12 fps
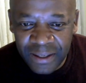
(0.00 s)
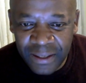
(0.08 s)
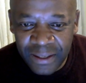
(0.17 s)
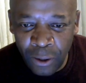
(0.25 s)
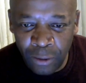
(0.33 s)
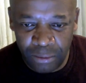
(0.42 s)

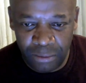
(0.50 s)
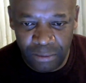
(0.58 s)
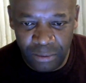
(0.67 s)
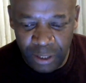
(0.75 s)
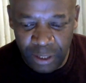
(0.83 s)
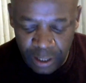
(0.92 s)
Oh,
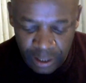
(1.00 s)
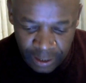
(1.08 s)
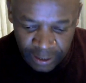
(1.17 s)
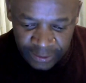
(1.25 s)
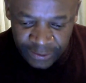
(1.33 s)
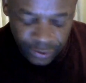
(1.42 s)
there.
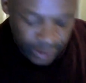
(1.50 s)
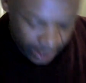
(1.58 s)
Let's try.